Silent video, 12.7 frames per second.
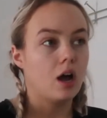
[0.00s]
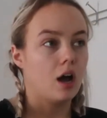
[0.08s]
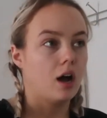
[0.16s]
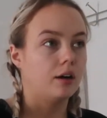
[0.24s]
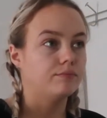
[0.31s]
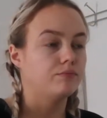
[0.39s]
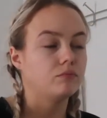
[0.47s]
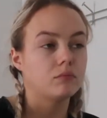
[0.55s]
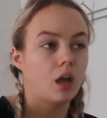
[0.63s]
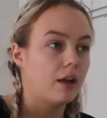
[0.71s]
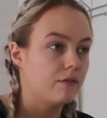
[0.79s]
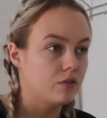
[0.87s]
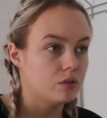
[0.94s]
Um,
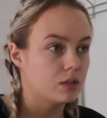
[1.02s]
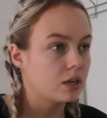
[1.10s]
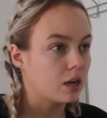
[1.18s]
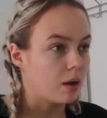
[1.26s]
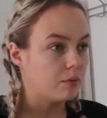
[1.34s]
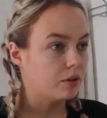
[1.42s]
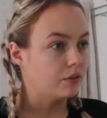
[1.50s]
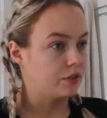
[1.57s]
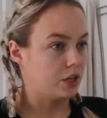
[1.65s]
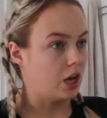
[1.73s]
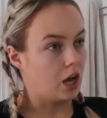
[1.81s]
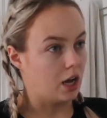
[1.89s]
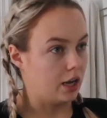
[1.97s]
I've used it a couple of
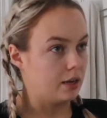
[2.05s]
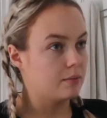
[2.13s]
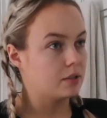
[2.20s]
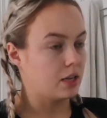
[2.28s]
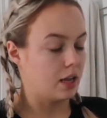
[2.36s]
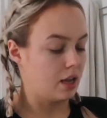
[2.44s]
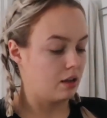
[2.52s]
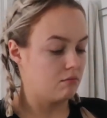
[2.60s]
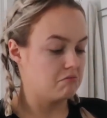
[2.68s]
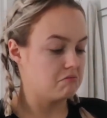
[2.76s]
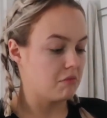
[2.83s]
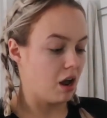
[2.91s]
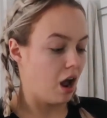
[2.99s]
times
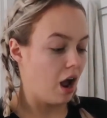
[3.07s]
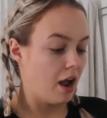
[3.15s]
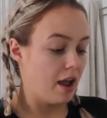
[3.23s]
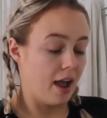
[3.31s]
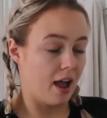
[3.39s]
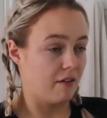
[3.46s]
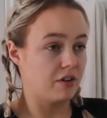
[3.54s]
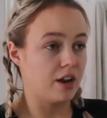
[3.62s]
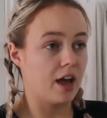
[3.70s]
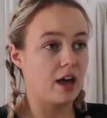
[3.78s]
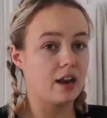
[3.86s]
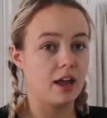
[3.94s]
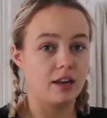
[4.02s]
and I haven't
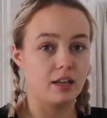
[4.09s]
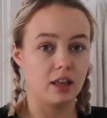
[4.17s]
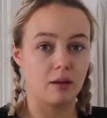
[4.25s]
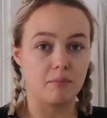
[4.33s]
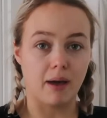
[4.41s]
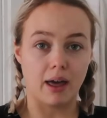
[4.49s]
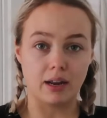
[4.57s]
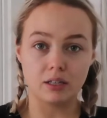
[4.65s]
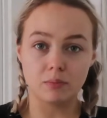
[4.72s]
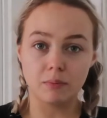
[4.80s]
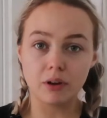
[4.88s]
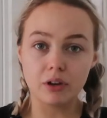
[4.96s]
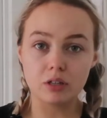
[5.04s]
had any like bad
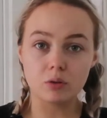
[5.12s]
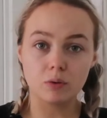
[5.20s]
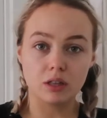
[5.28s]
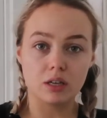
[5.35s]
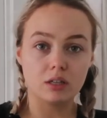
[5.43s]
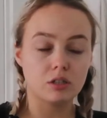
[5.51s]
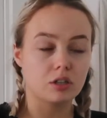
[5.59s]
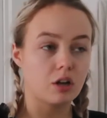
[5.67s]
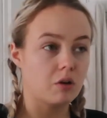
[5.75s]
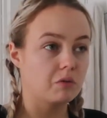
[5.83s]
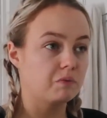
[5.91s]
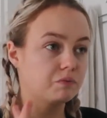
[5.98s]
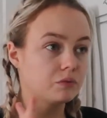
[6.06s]
experience with it
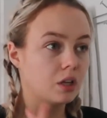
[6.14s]
so